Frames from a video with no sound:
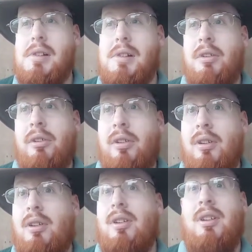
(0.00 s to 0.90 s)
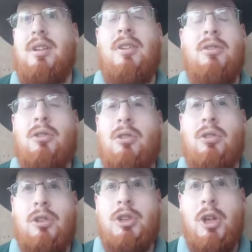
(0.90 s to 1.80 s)
it doesn't
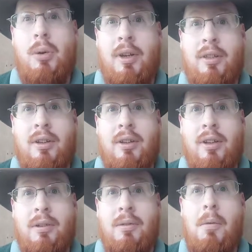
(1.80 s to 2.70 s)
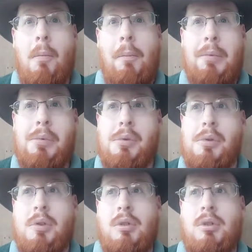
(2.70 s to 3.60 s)
show anything there.
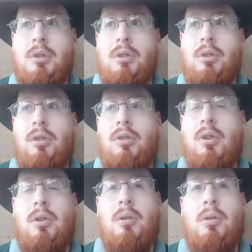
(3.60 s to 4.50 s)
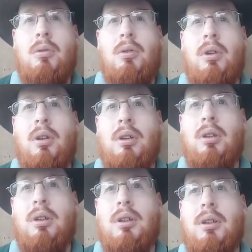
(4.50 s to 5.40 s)
So
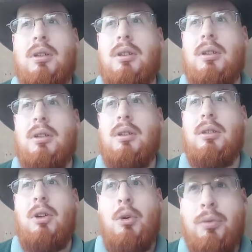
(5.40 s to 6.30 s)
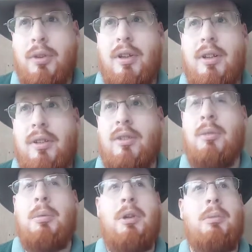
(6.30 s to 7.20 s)
hopefully
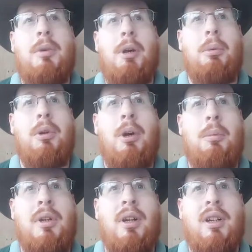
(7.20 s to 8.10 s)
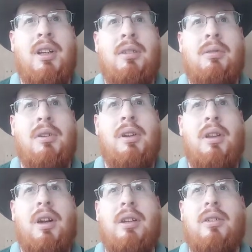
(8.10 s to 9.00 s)
somebody will be able to help me identify
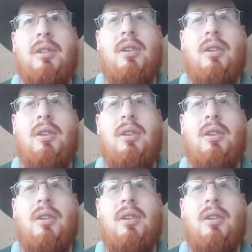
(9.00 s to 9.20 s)
that.